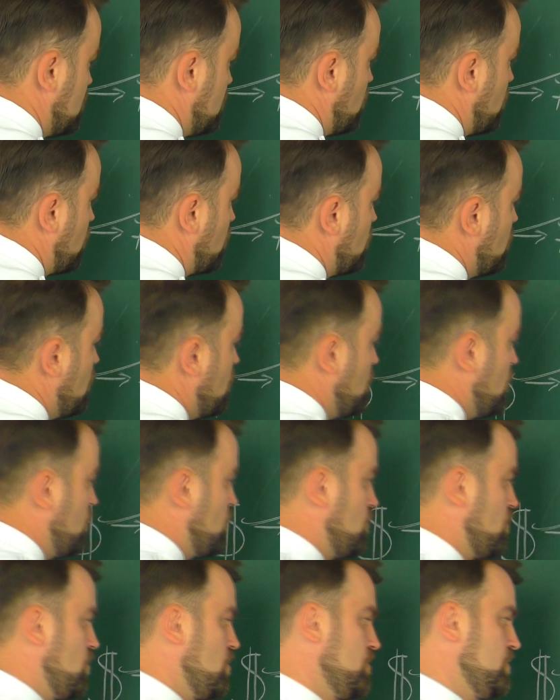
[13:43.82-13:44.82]
know
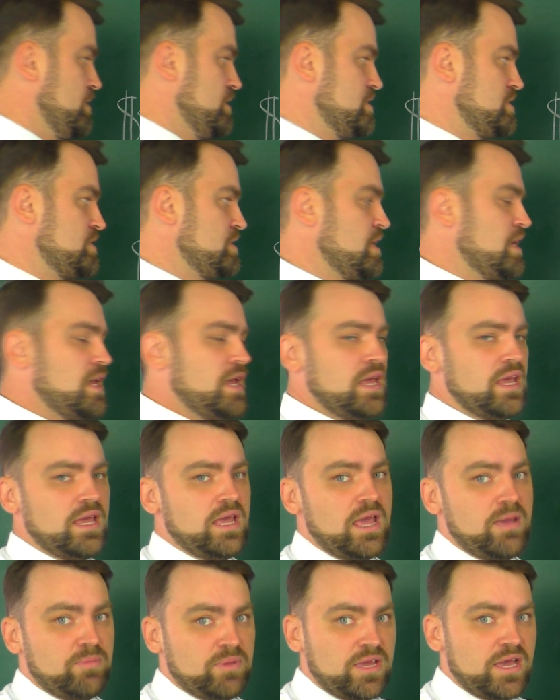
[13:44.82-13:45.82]
what this
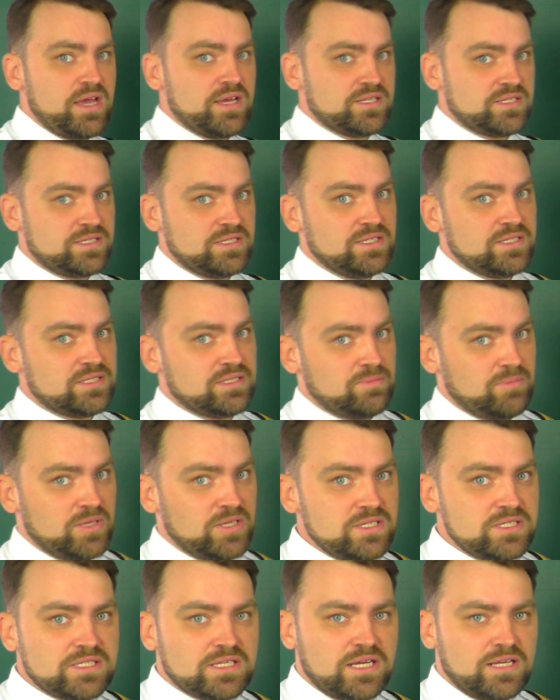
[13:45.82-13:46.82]
MCAS system
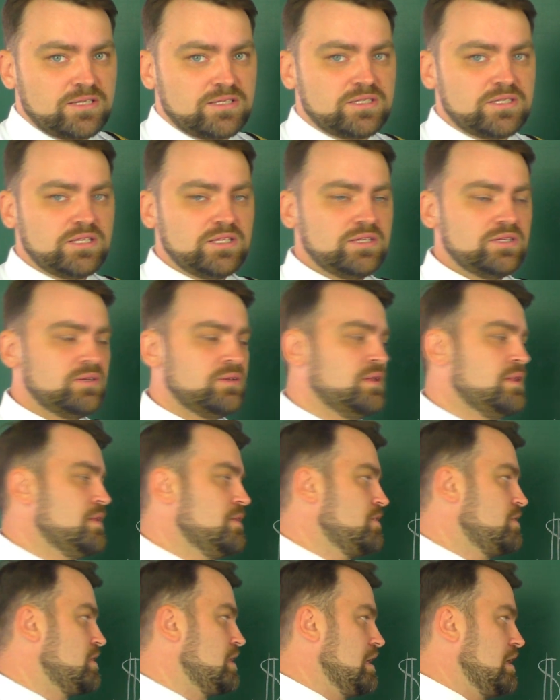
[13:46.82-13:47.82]
is until
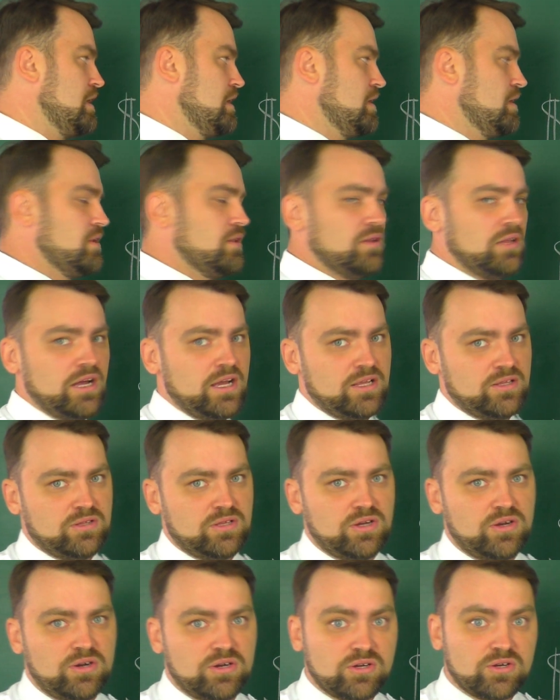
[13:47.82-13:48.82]
the
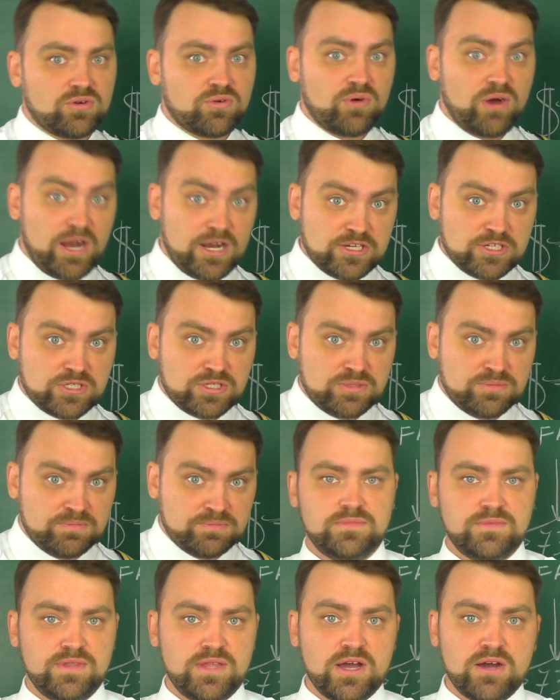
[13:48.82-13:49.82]
Lion Air crash.
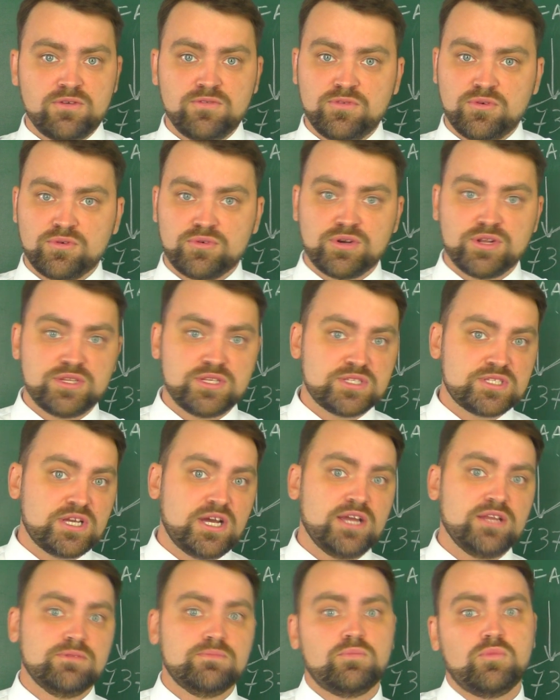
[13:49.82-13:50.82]
Now for
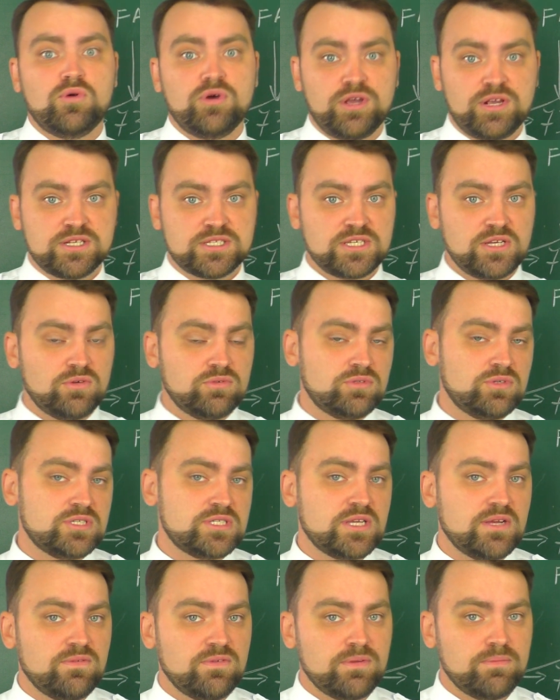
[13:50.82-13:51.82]
redesigned Boeing
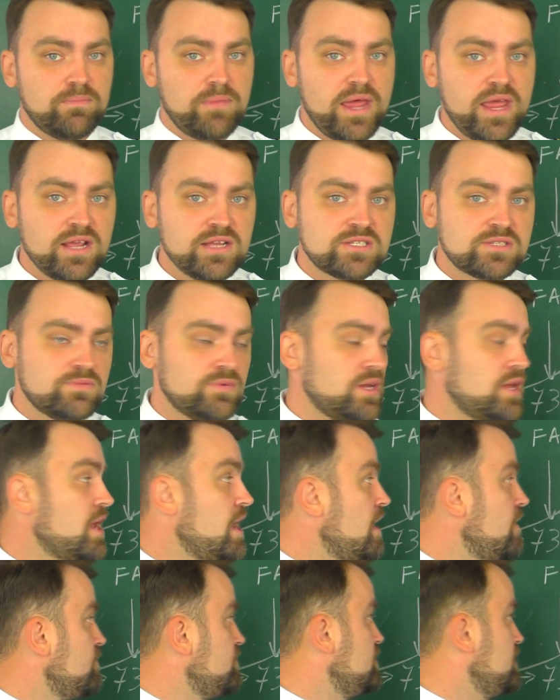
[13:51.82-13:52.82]
737 MAX, we
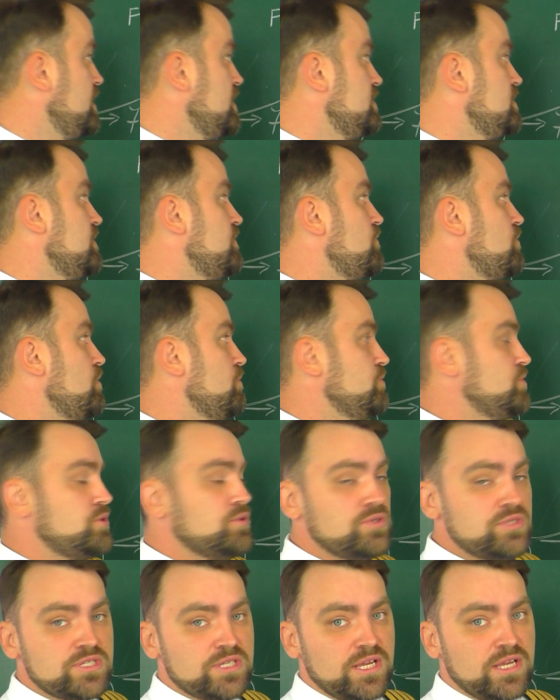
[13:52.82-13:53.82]
have data from
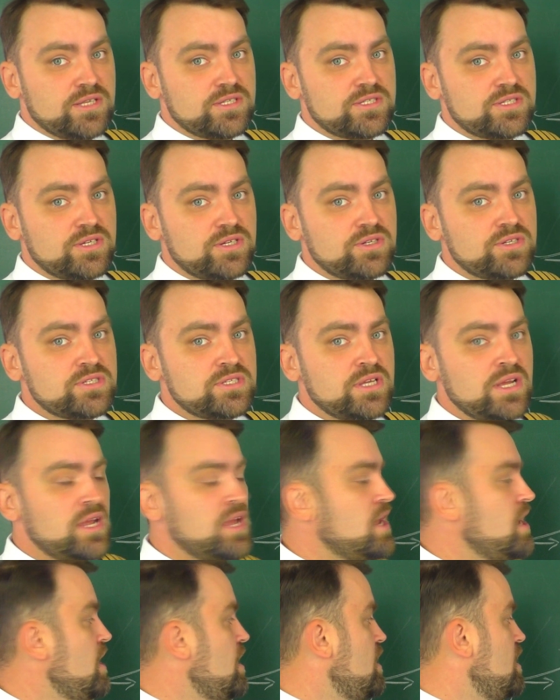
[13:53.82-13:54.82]
two sensors
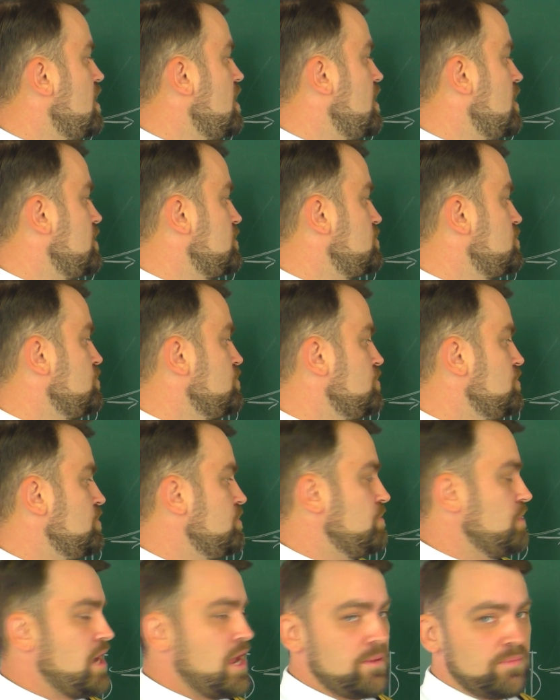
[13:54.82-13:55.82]

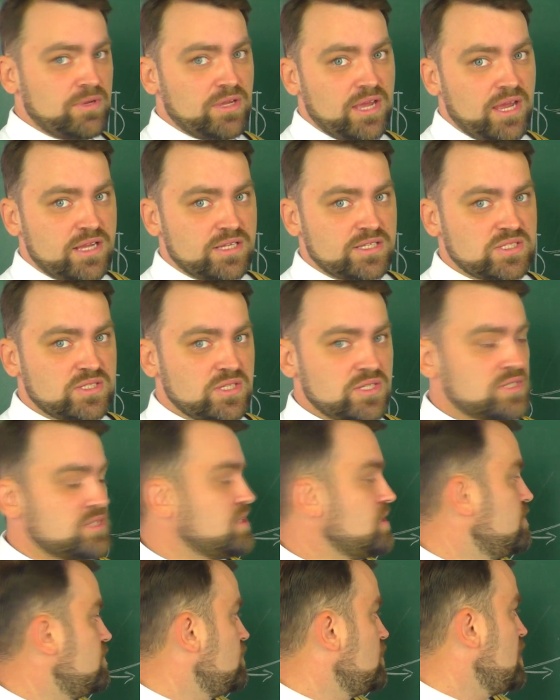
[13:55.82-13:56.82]
to MCAS
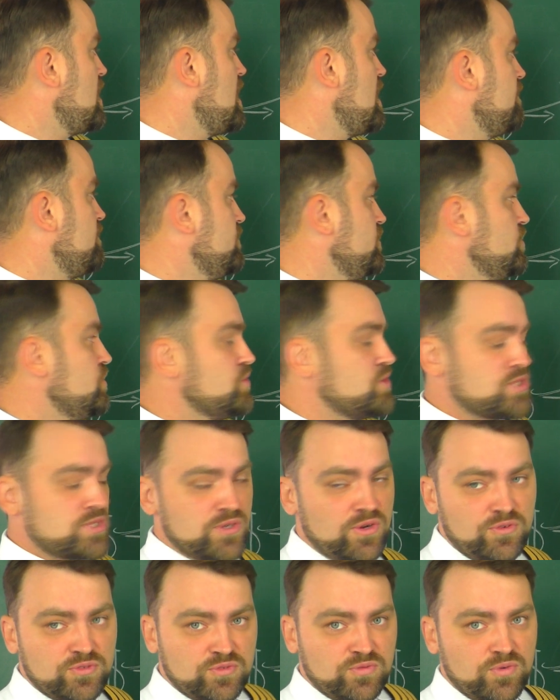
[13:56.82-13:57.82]
system, we have new
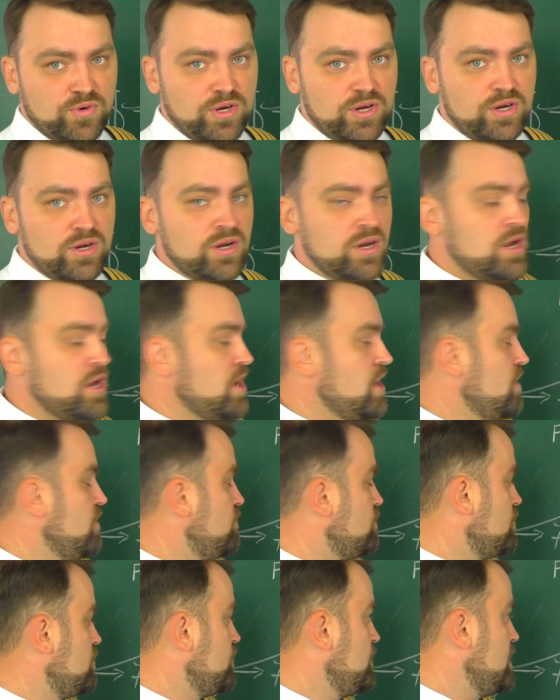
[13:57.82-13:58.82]
software
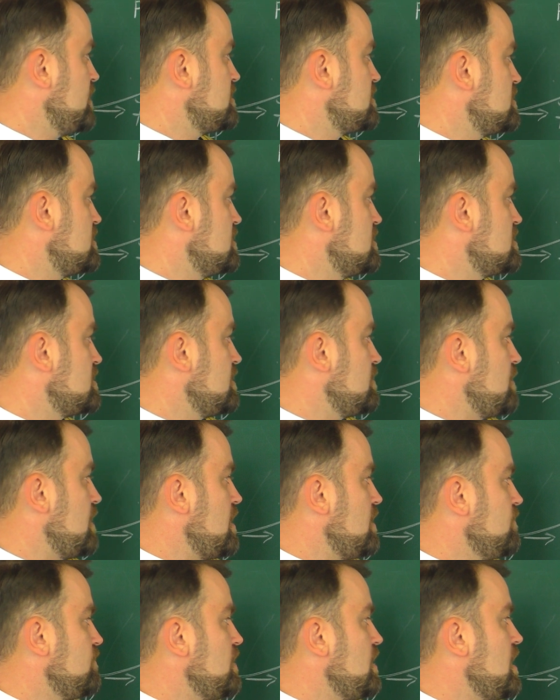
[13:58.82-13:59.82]
for that system,
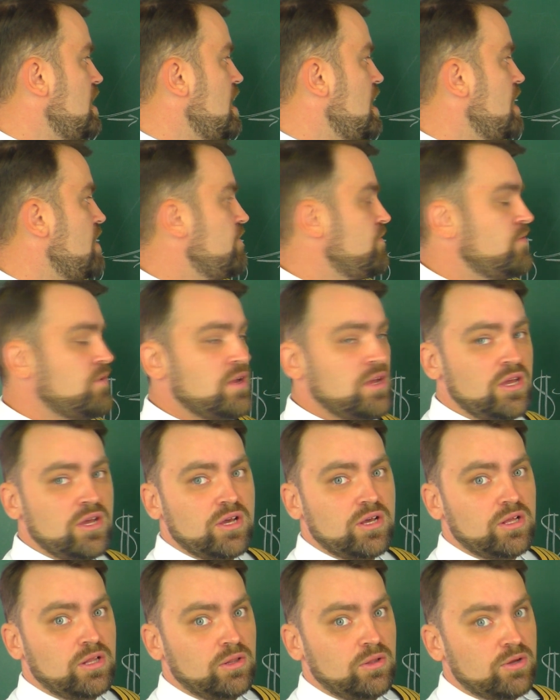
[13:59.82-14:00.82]
and we have
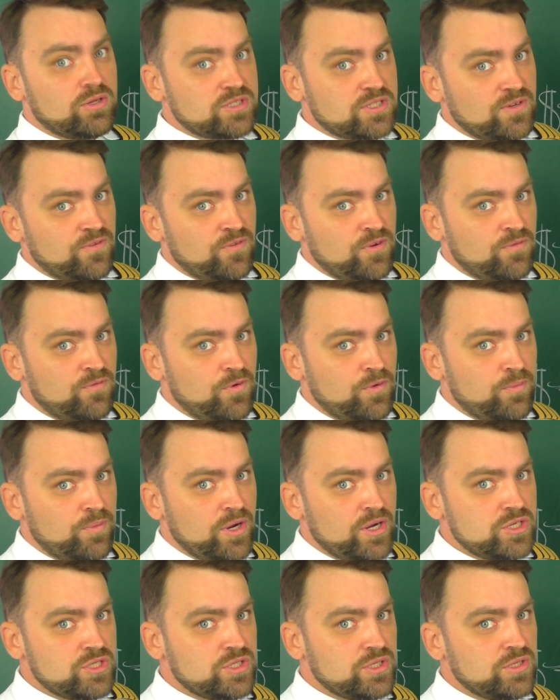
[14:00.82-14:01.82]
lots of
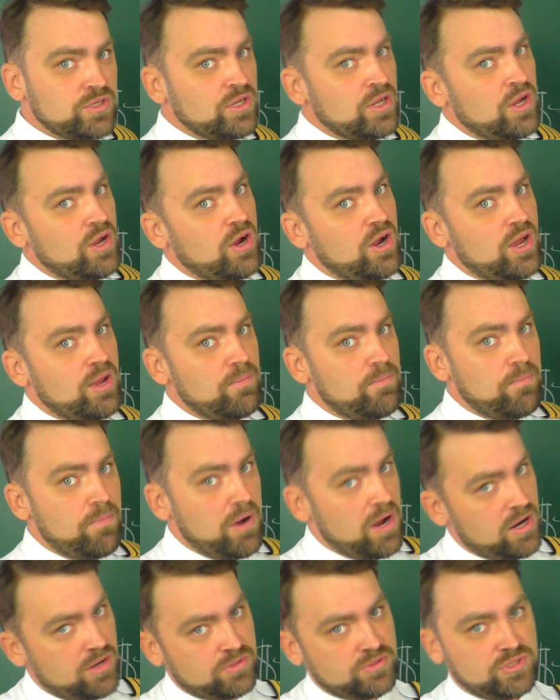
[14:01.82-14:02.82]
information
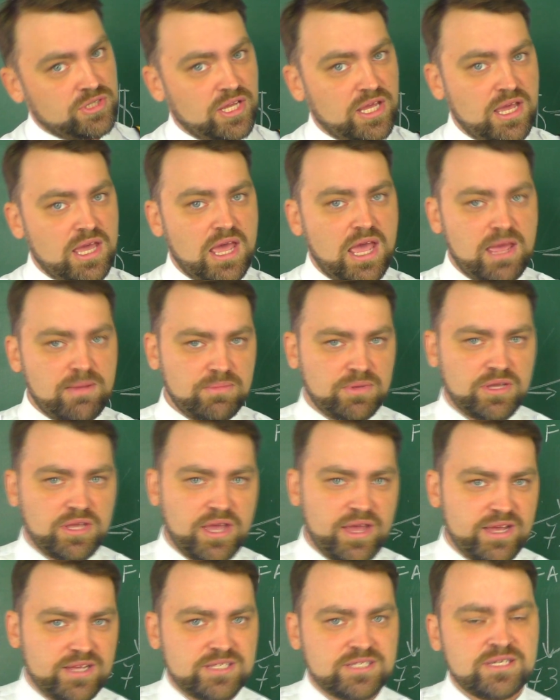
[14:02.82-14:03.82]
about the
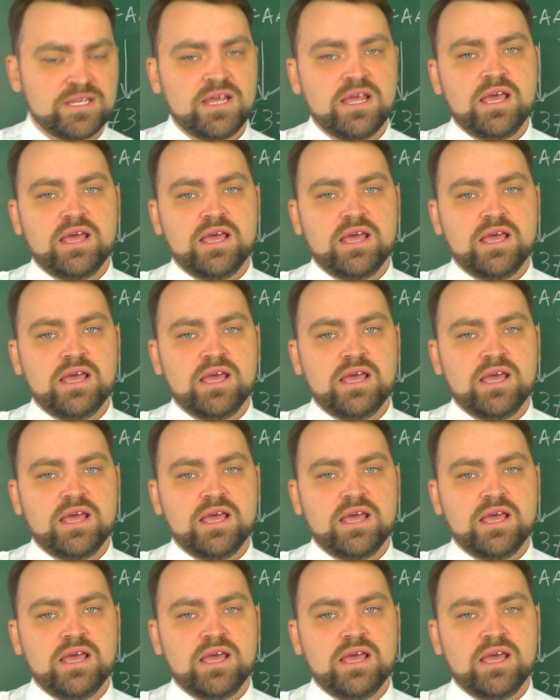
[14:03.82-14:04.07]
MCAS.